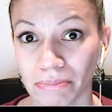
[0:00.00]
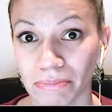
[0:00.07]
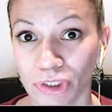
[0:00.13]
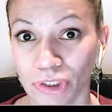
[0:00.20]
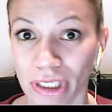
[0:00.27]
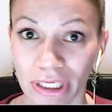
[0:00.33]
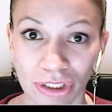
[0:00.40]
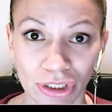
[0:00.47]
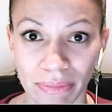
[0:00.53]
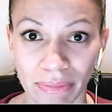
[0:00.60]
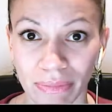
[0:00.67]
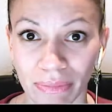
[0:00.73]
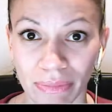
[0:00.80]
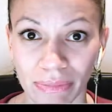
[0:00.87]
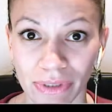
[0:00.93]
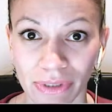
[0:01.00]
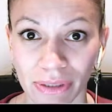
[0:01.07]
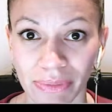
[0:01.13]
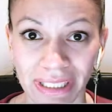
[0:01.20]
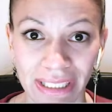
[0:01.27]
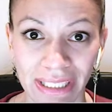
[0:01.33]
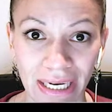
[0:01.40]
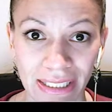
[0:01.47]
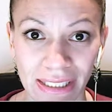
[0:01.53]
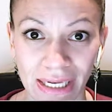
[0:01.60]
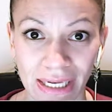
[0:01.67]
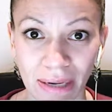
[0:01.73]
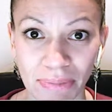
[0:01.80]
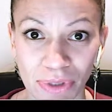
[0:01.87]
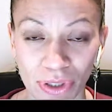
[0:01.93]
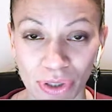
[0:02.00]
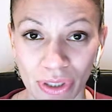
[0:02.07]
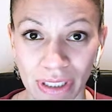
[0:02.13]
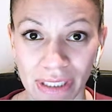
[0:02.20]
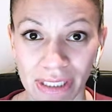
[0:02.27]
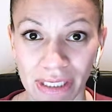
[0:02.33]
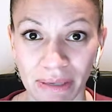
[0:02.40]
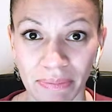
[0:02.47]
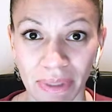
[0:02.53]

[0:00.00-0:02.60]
change some of the text up so you can see it,